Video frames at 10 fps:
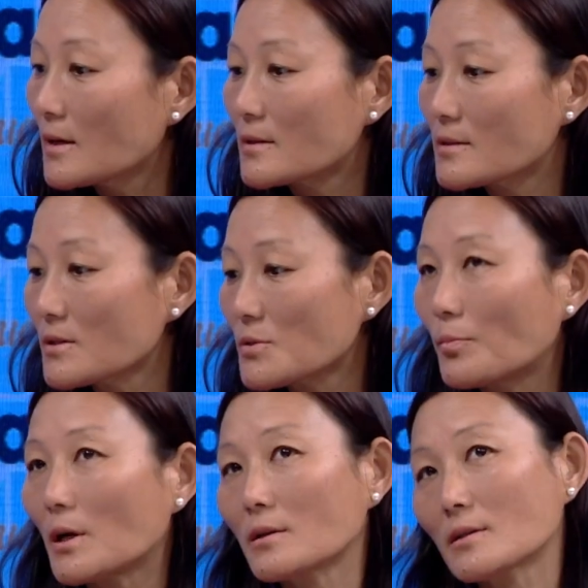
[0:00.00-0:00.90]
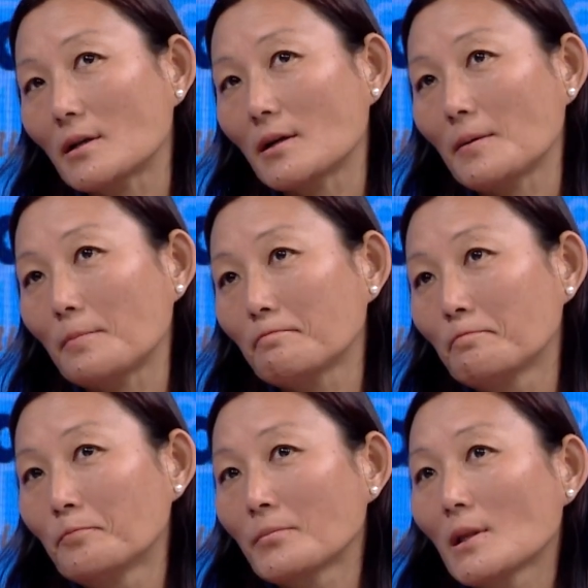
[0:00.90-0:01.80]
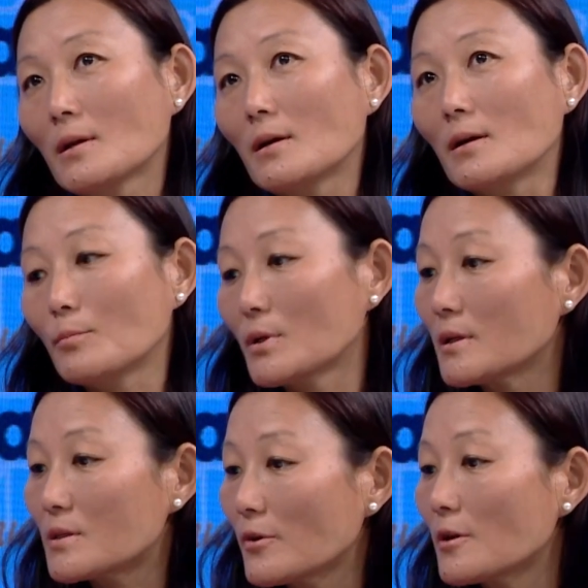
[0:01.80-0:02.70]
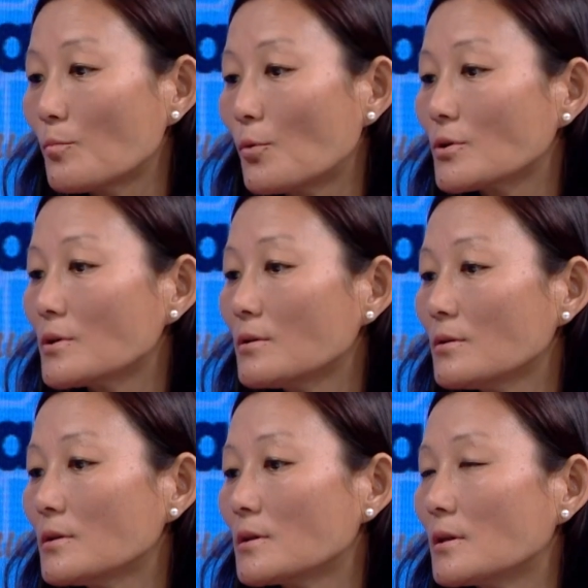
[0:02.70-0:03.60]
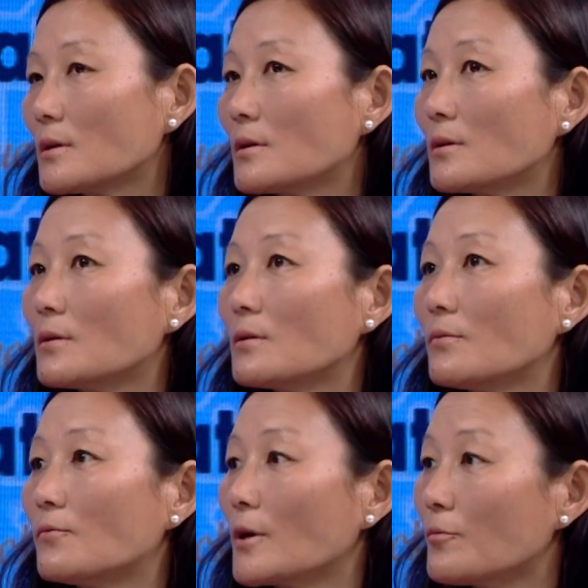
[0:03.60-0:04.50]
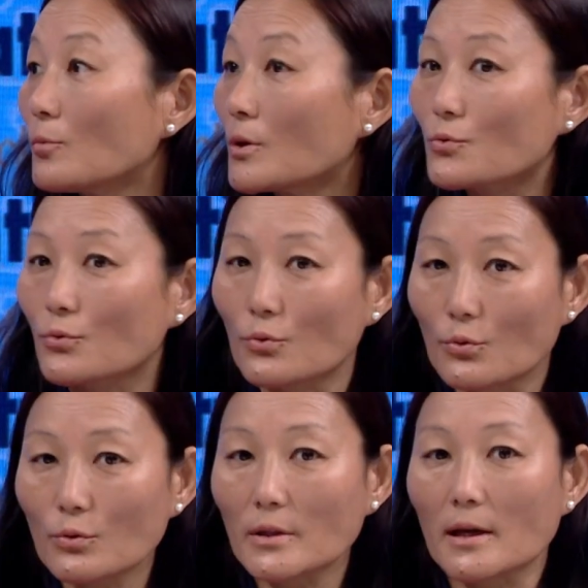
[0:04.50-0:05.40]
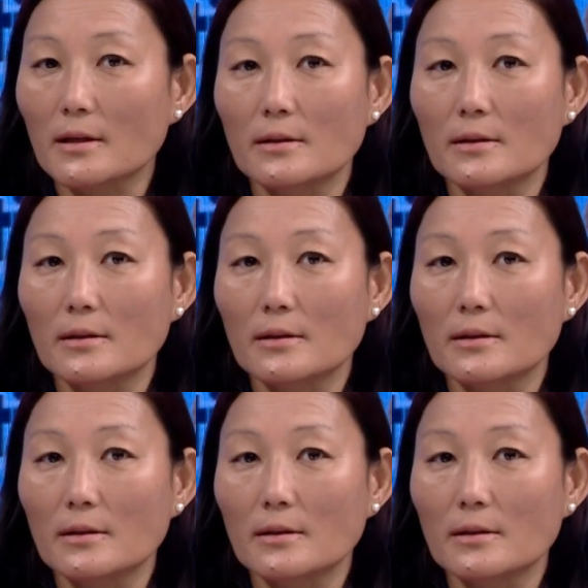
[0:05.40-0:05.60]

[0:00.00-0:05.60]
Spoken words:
such, but it's very important for everyone to know that